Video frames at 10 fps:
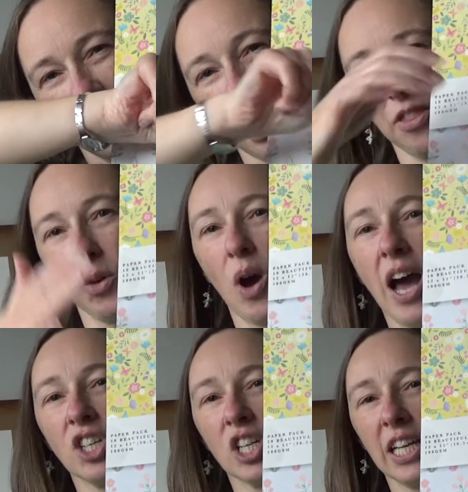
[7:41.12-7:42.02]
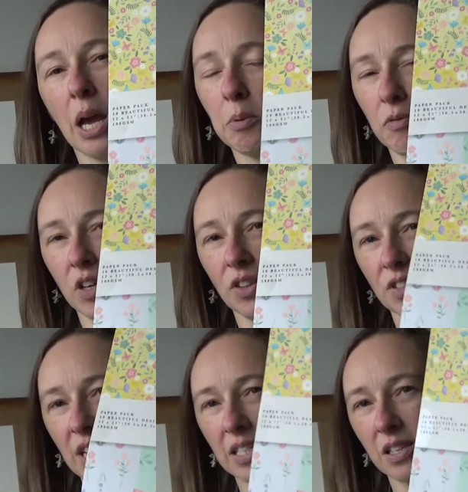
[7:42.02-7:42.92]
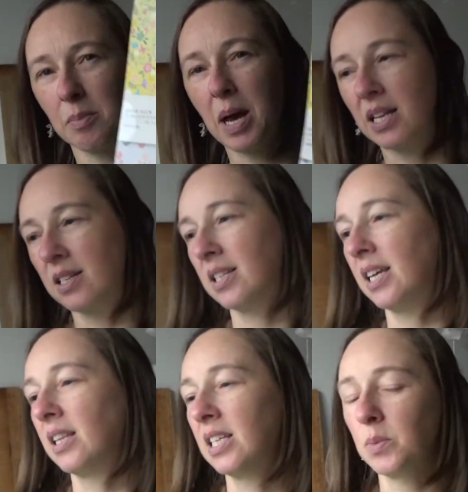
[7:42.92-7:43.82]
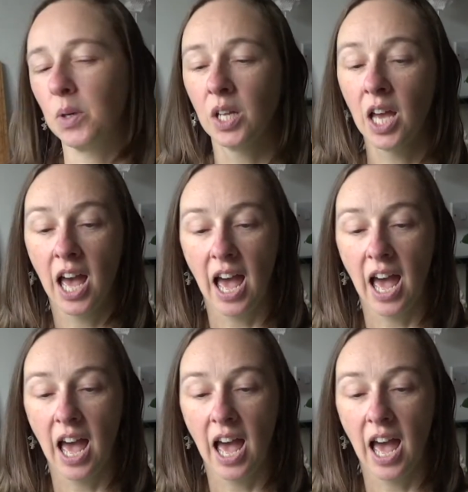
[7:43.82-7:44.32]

I thought actually I preferred the size of the patterns in this one.